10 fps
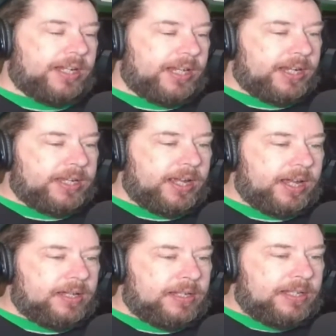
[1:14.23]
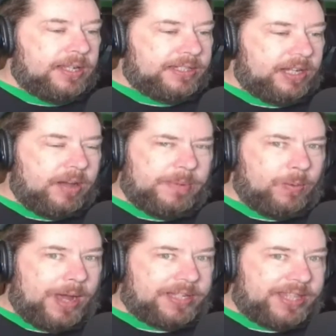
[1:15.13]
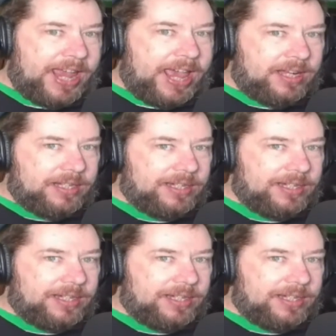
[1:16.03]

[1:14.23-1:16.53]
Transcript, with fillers: And uh, I said, Oh, I'm going to watch that.